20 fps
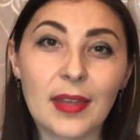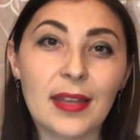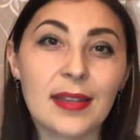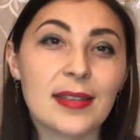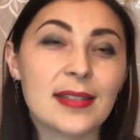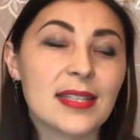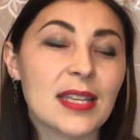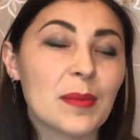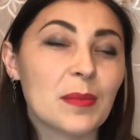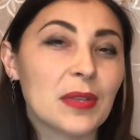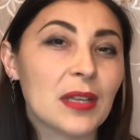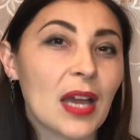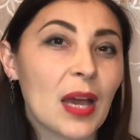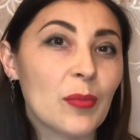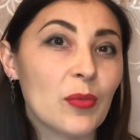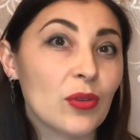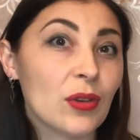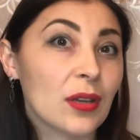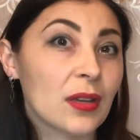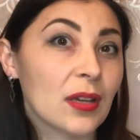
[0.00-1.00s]
at the same
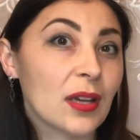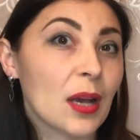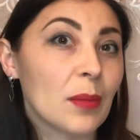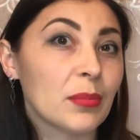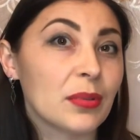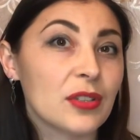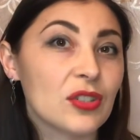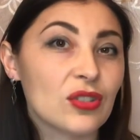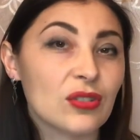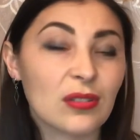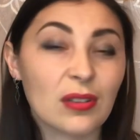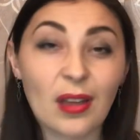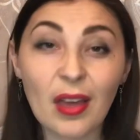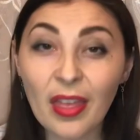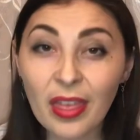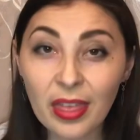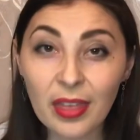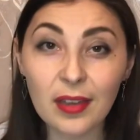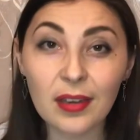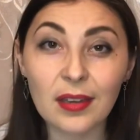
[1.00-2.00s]
time, you can accomplish
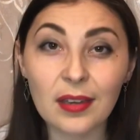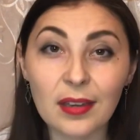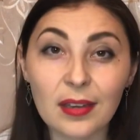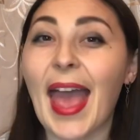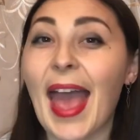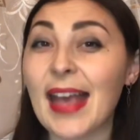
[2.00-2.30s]
nothing.